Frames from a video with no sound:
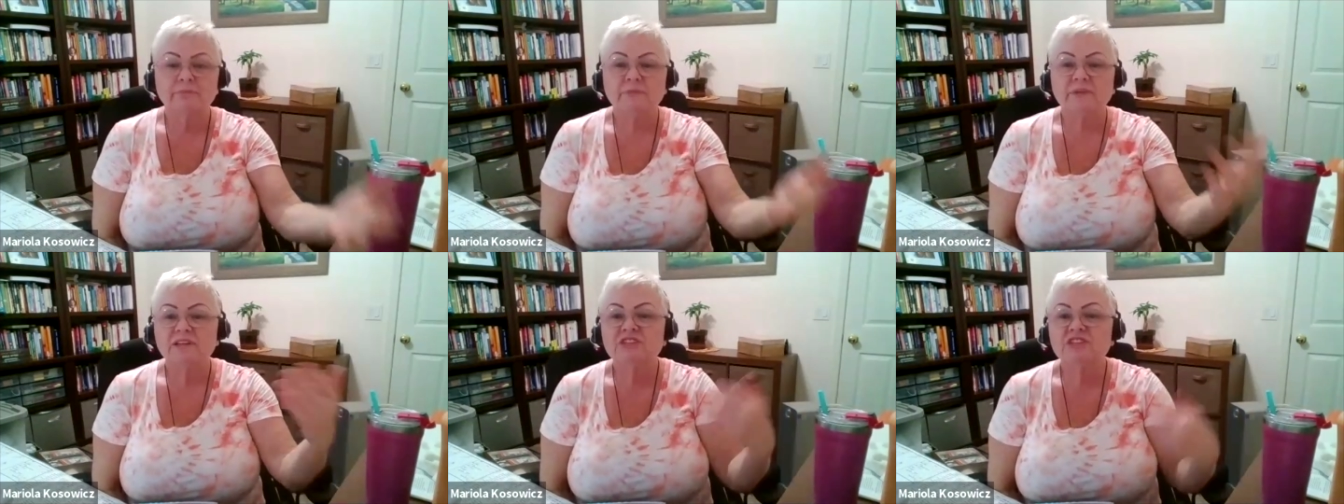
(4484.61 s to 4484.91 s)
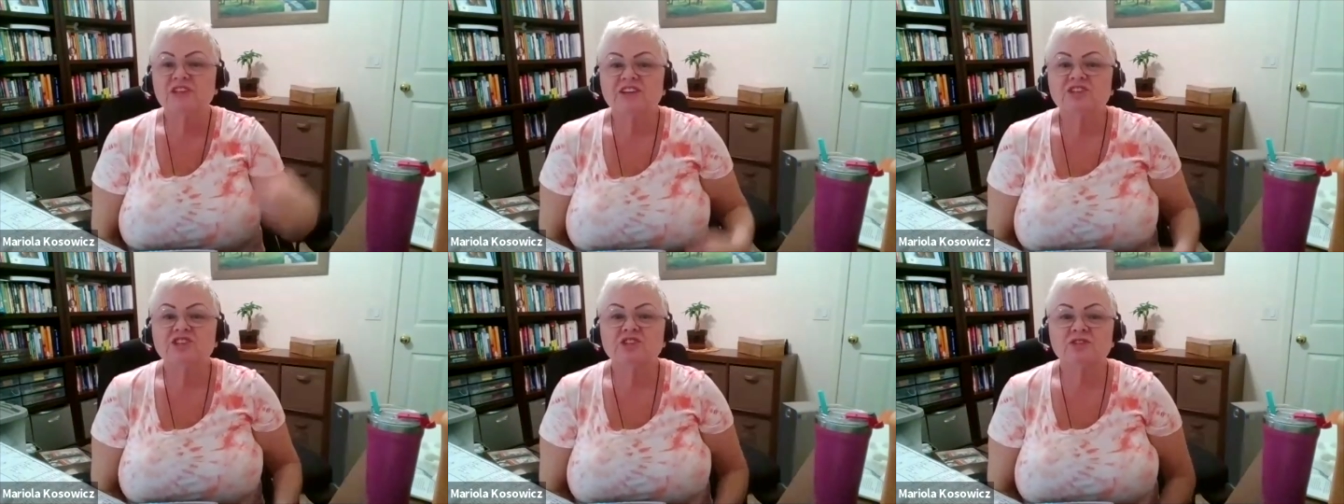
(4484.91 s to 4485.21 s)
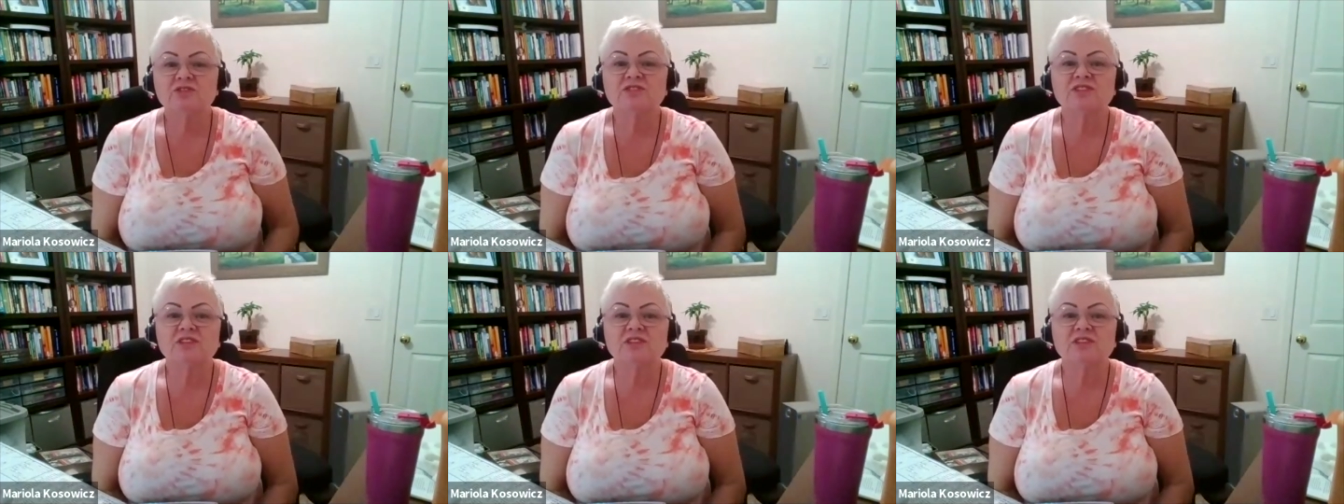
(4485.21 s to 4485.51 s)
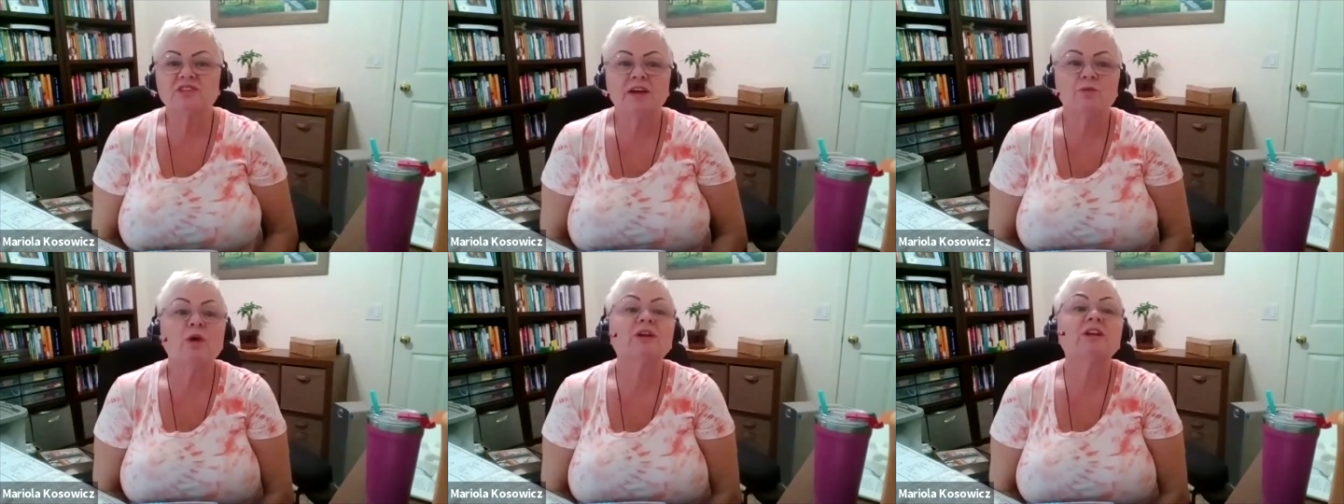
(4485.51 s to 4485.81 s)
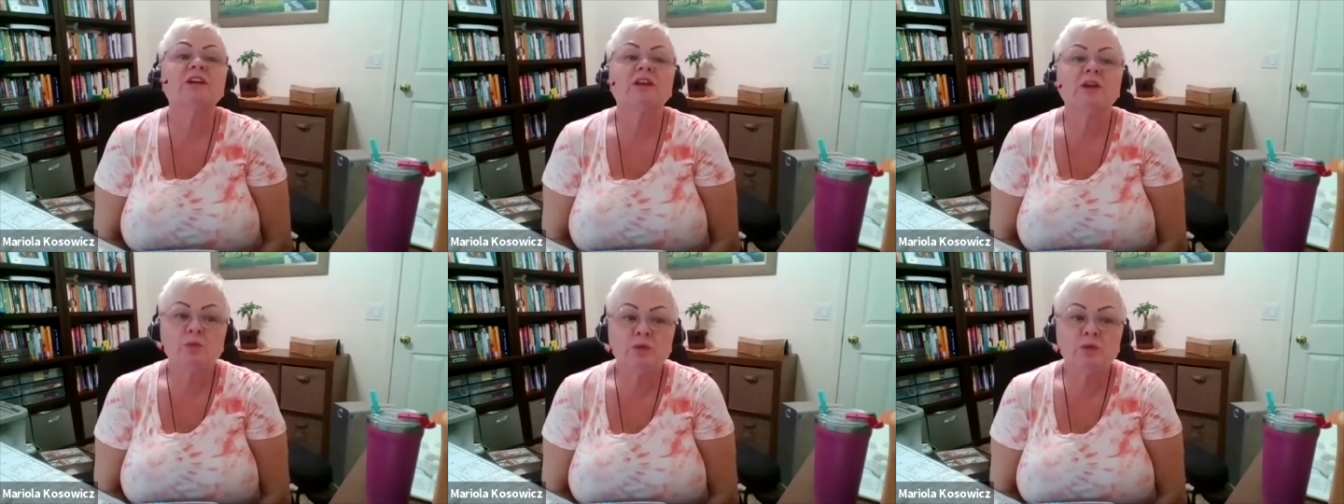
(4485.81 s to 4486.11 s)
sessions
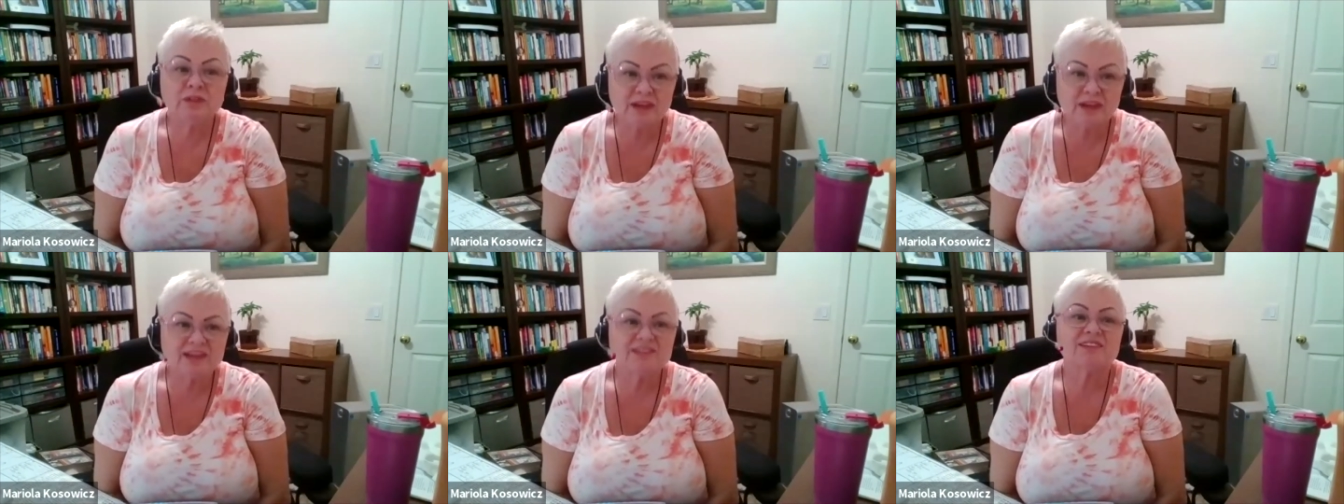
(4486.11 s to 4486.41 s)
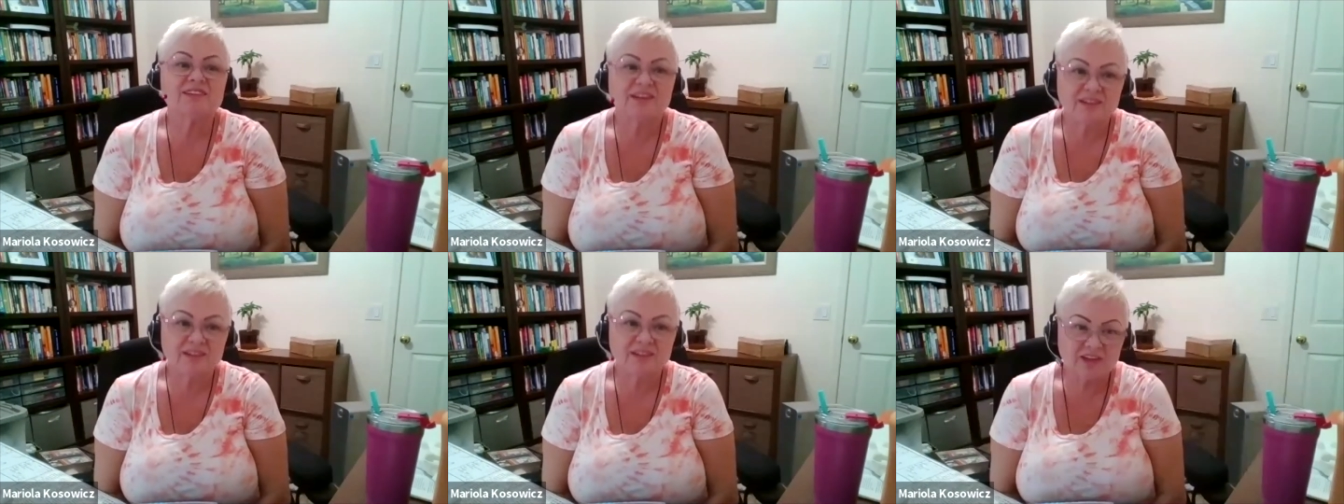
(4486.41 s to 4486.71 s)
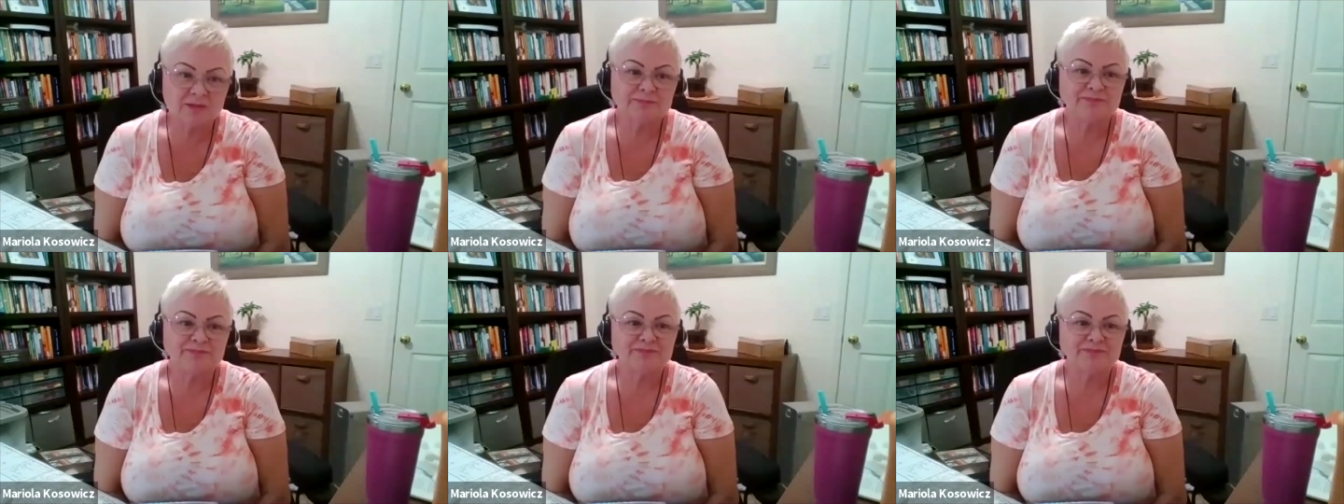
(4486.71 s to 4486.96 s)
working with SRT.